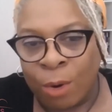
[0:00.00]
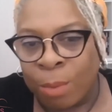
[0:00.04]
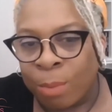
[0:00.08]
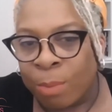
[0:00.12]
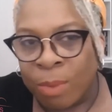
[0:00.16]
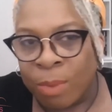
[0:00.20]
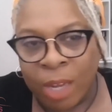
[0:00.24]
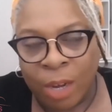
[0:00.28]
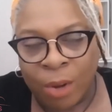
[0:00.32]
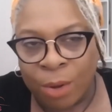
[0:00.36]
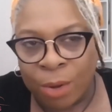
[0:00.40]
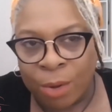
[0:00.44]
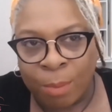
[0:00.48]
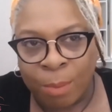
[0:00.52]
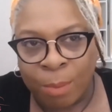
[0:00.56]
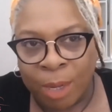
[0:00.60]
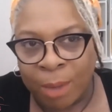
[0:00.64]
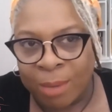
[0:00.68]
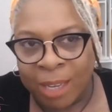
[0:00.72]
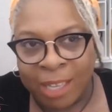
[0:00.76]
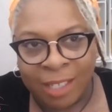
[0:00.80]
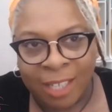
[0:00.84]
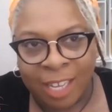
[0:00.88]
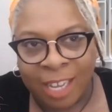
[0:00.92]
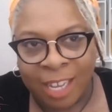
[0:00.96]
all
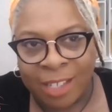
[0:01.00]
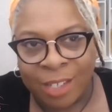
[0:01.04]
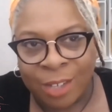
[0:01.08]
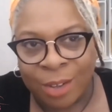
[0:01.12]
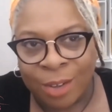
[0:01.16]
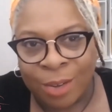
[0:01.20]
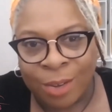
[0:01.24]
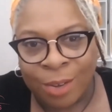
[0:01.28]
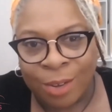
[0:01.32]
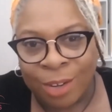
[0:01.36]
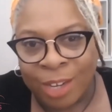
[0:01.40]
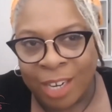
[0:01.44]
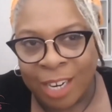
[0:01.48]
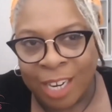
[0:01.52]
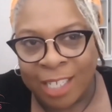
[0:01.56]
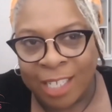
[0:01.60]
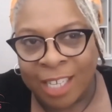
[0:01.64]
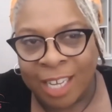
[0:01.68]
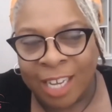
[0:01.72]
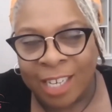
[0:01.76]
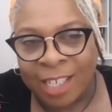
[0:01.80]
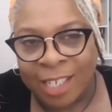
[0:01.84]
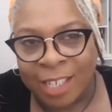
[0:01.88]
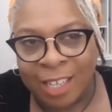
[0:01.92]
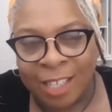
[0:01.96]
public sector
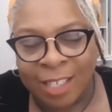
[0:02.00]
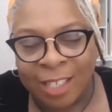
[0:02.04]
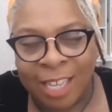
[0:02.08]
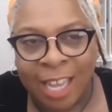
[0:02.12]
organisations